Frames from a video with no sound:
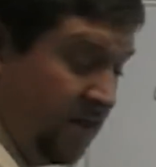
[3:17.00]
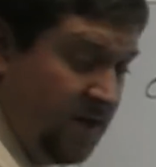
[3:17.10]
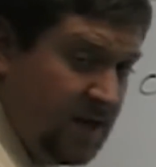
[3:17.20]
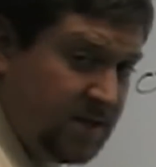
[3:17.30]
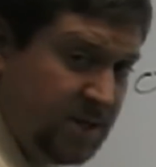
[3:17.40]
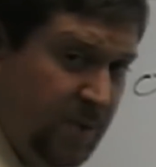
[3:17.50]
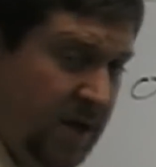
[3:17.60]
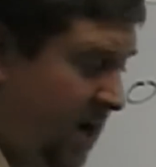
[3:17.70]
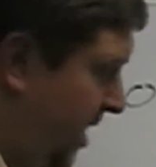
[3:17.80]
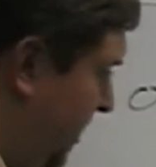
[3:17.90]
This is
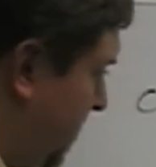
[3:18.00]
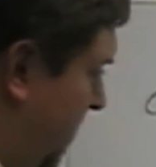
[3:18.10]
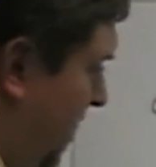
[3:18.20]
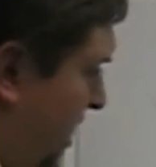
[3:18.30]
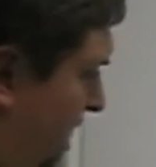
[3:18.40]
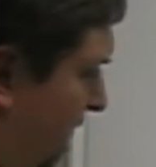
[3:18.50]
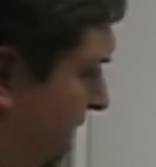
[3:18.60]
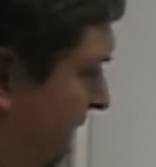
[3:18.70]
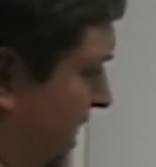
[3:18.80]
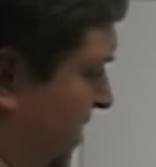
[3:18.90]
because a
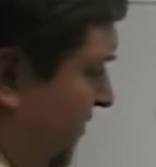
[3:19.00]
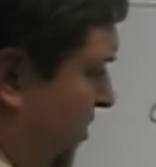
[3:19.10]
negative